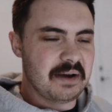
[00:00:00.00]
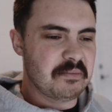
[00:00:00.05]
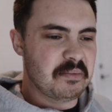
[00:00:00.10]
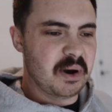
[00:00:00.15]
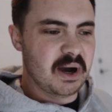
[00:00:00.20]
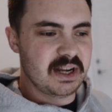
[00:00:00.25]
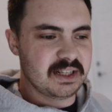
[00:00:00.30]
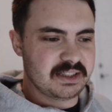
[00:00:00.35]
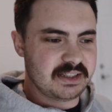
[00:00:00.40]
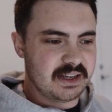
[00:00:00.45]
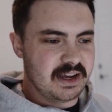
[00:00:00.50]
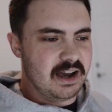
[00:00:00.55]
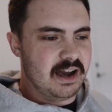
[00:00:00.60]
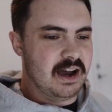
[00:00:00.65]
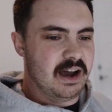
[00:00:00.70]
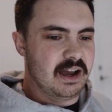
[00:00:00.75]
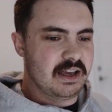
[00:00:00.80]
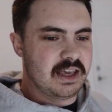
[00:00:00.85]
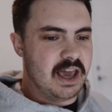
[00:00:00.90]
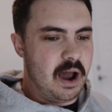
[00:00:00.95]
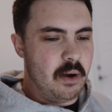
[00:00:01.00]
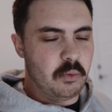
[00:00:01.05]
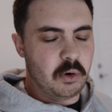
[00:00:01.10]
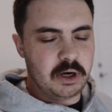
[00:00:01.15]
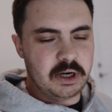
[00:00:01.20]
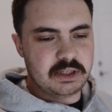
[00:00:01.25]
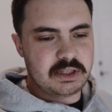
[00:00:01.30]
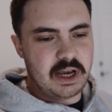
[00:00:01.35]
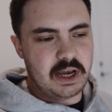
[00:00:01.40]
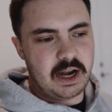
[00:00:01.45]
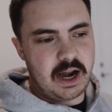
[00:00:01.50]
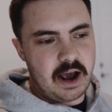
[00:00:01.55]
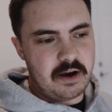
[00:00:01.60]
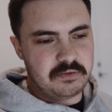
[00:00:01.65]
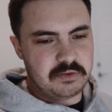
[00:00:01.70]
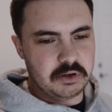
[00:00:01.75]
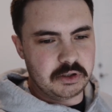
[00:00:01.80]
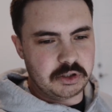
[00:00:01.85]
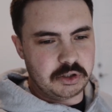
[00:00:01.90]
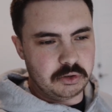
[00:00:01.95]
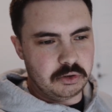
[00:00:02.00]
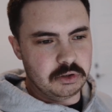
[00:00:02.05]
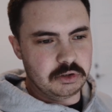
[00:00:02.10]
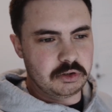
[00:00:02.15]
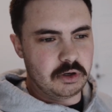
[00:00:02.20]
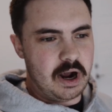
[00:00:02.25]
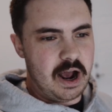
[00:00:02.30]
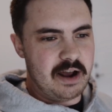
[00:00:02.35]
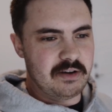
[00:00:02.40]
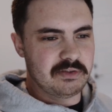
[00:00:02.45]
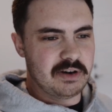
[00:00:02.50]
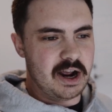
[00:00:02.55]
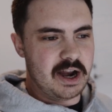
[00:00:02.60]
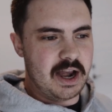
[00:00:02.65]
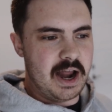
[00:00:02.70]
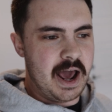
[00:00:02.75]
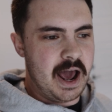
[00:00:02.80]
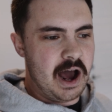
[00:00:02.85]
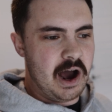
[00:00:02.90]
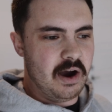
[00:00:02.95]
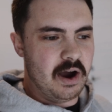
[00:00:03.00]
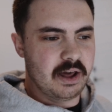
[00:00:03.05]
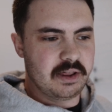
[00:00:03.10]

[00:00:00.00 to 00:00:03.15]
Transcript: but yeah, we're gonna take it out for a short drive right now.